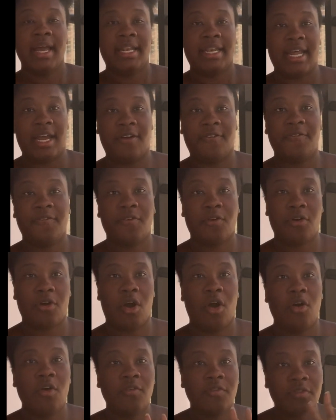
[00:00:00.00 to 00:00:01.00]
Now,
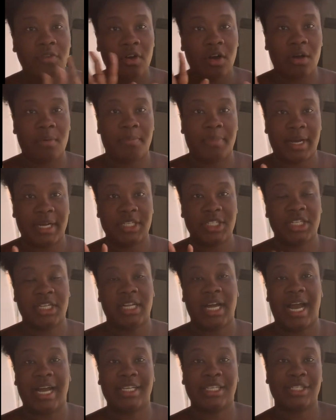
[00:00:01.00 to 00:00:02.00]
for overall
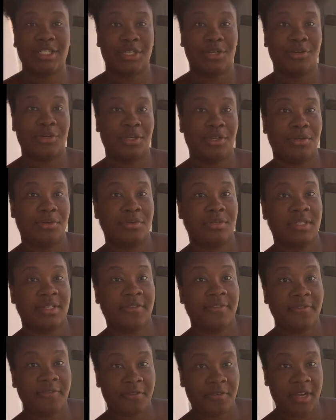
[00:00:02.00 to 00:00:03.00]
budget, I still use the
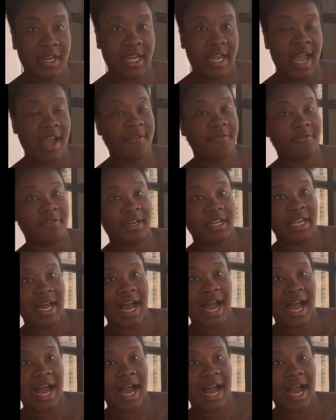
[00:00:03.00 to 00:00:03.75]
free Every